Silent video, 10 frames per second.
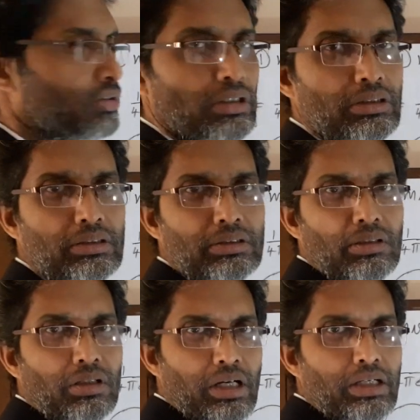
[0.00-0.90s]
this,
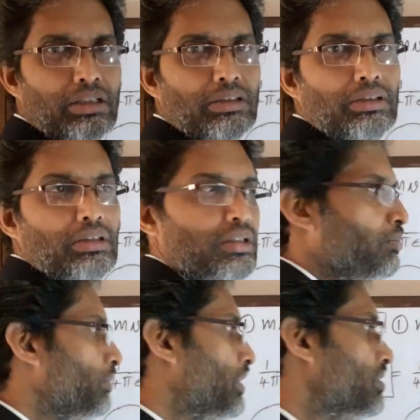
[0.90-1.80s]
right?
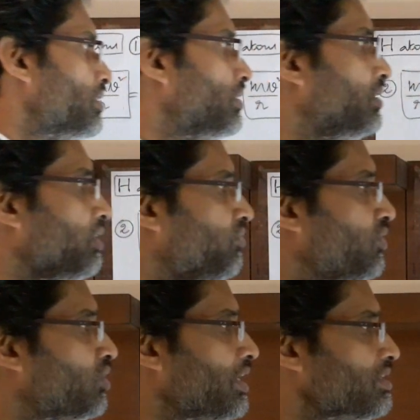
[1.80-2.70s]
Means if
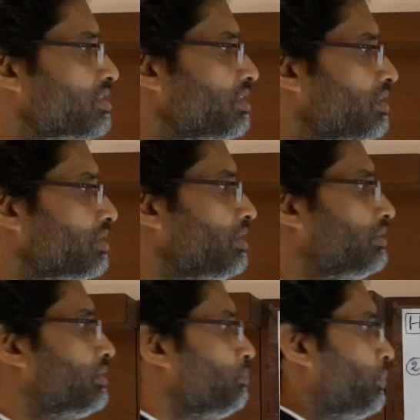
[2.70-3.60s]
you consider a
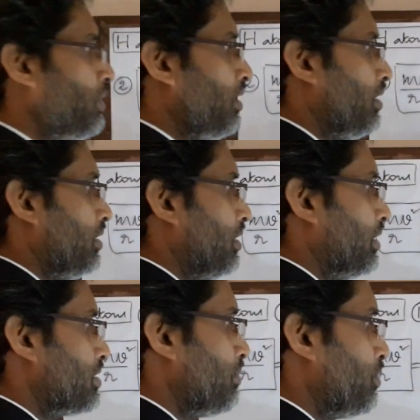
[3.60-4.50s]
simple
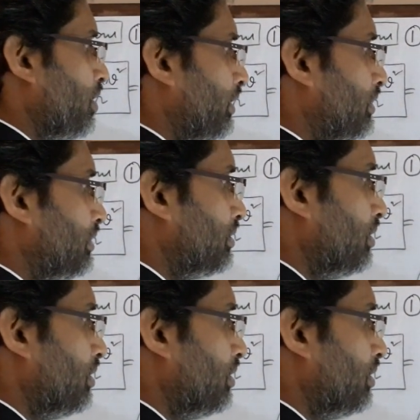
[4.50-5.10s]
example like this,